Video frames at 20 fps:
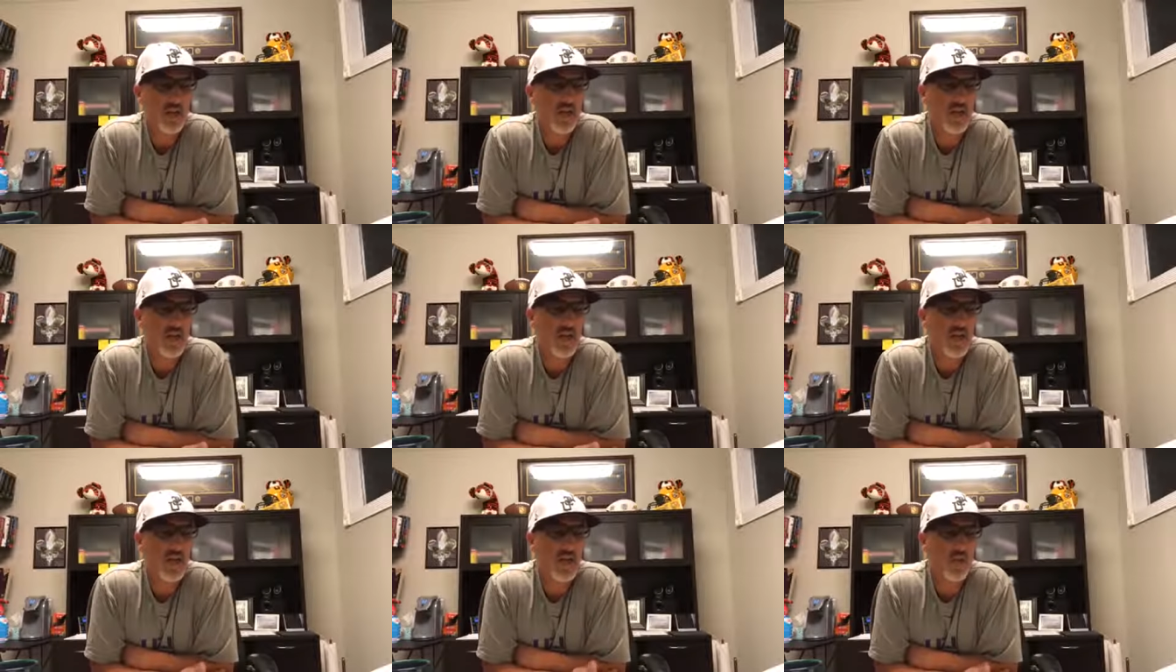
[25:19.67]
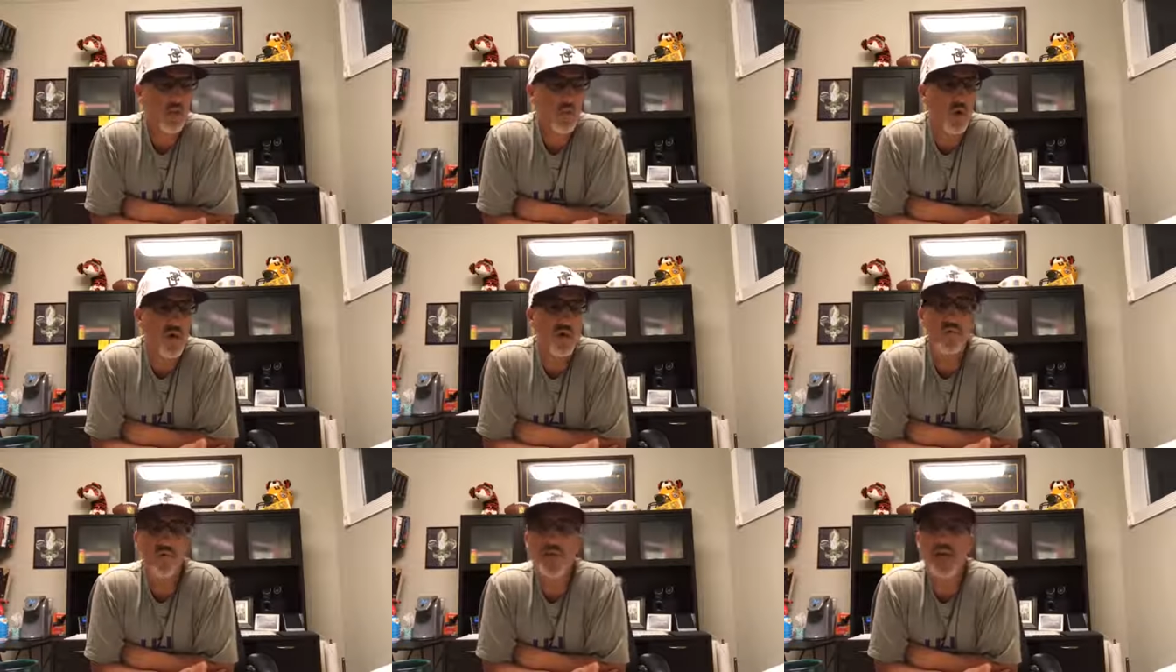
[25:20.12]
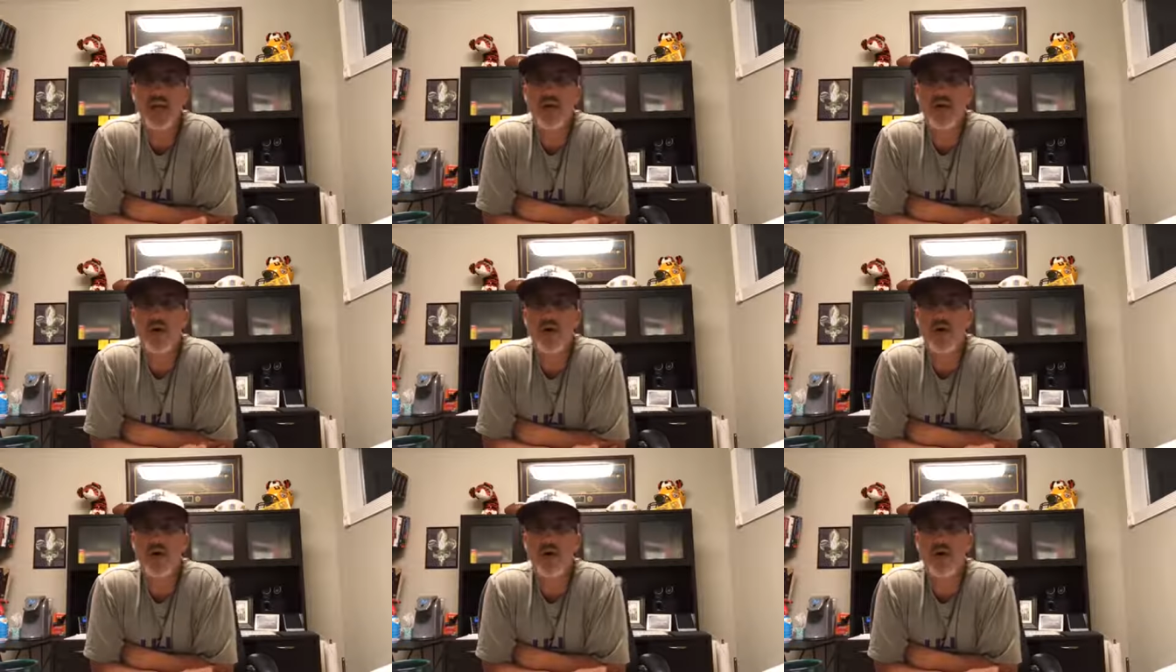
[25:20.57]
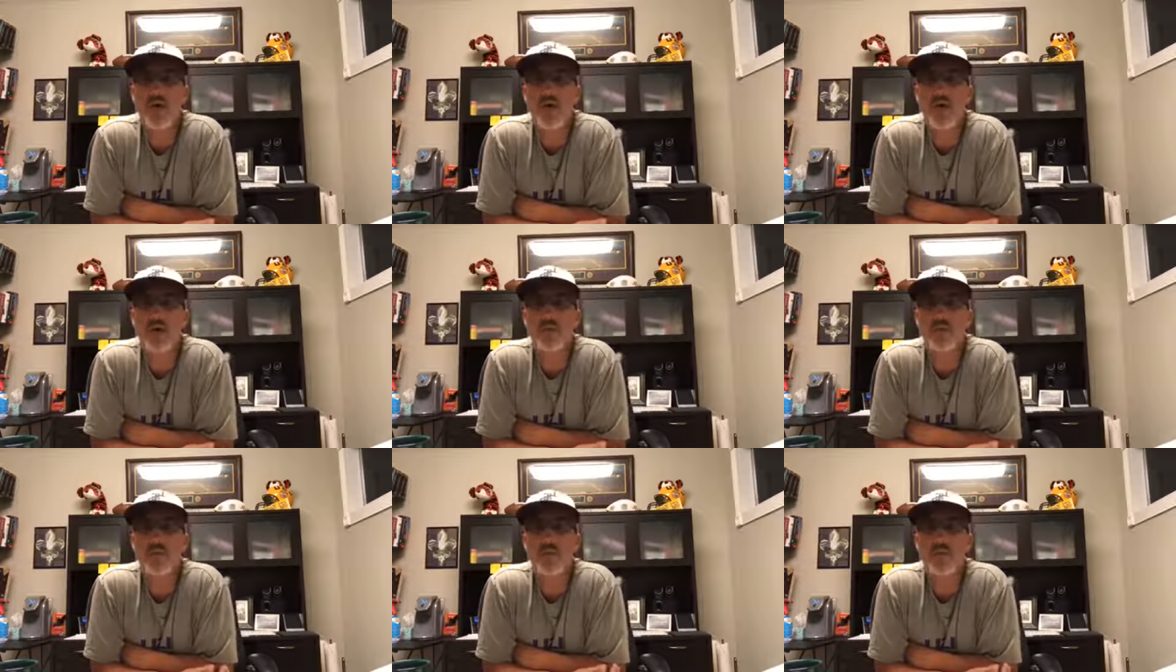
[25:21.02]
that what they
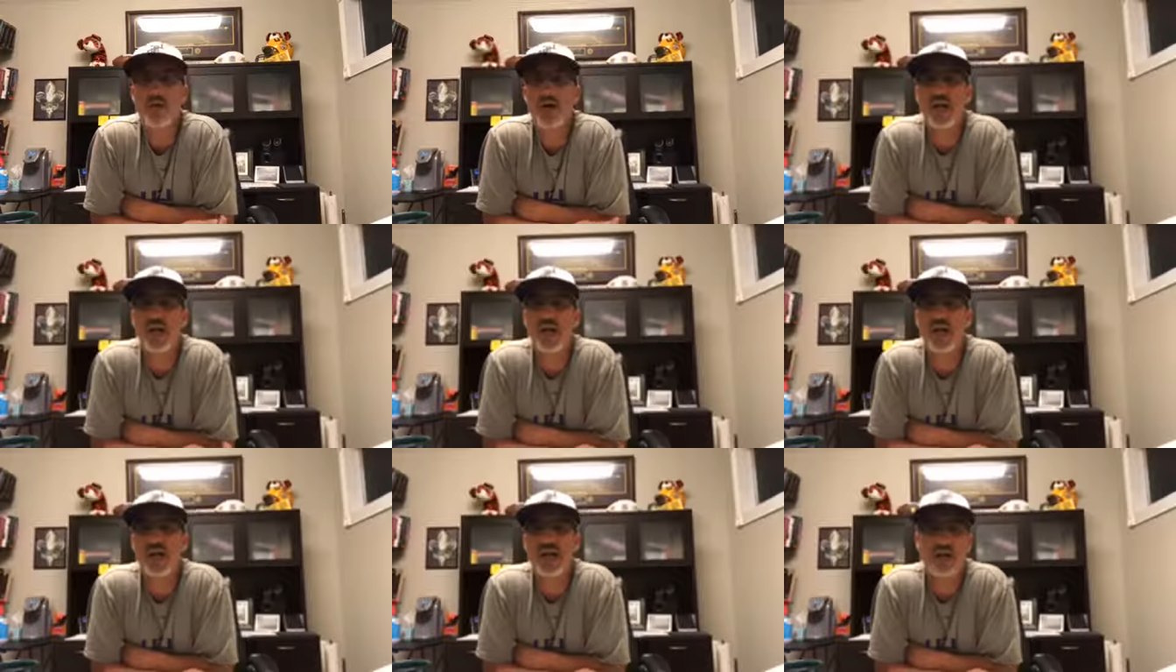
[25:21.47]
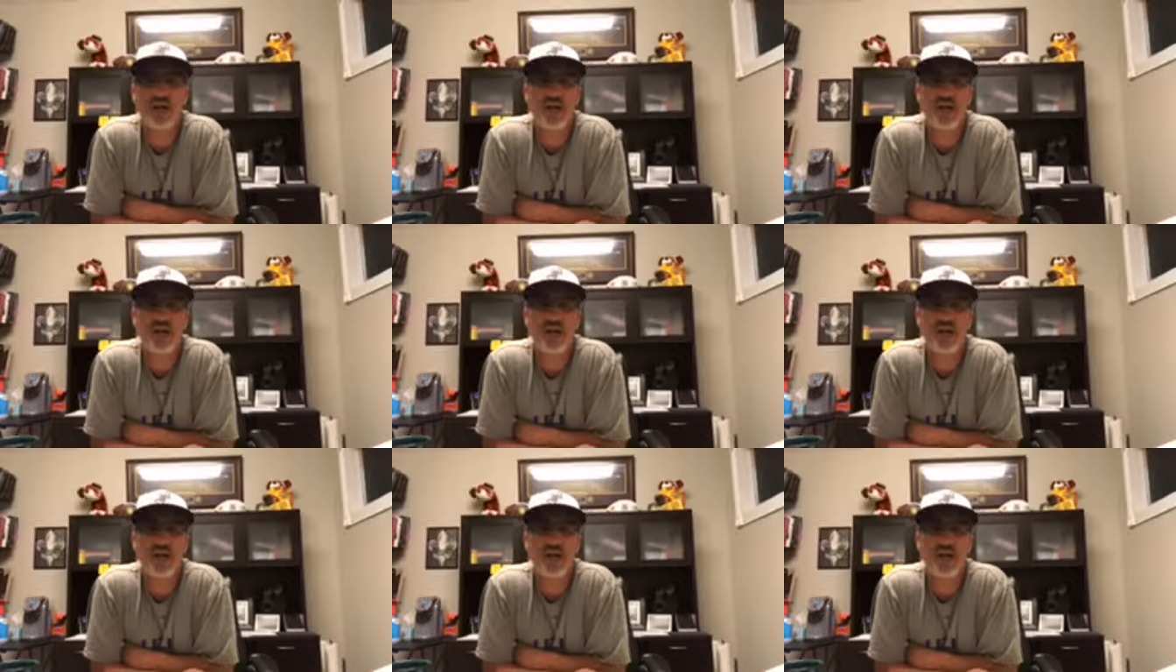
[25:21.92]
are bringing